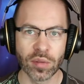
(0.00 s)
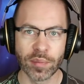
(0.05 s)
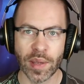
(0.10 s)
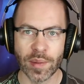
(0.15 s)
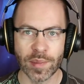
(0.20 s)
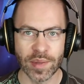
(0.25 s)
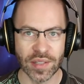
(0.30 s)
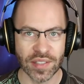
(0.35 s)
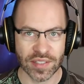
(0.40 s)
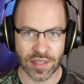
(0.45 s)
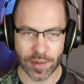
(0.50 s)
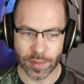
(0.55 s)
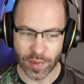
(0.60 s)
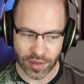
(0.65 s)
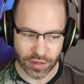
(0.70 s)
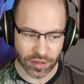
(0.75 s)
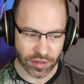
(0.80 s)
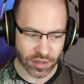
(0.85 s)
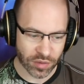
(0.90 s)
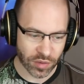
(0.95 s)
maybe it's some
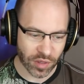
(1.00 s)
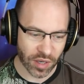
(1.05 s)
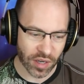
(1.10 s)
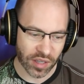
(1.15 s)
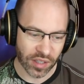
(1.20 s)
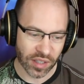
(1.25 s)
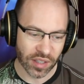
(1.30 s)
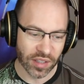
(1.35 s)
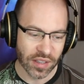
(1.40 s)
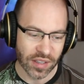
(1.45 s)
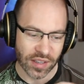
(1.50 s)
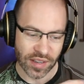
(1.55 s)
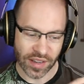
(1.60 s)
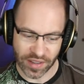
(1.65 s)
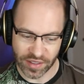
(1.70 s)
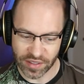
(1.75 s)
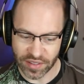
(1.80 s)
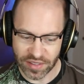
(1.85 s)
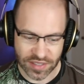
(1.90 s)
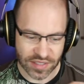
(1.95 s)
other drug,
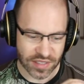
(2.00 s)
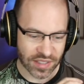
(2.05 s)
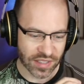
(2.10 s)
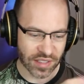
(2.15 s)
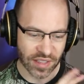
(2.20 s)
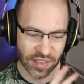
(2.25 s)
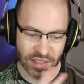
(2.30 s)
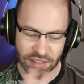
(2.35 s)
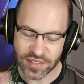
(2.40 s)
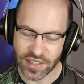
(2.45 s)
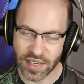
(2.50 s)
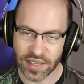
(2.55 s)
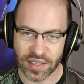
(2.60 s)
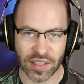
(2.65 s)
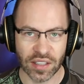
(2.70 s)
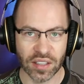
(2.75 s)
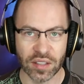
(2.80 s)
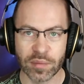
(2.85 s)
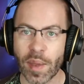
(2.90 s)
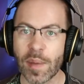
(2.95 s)
LSD, a
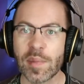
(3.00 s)
psychedelic.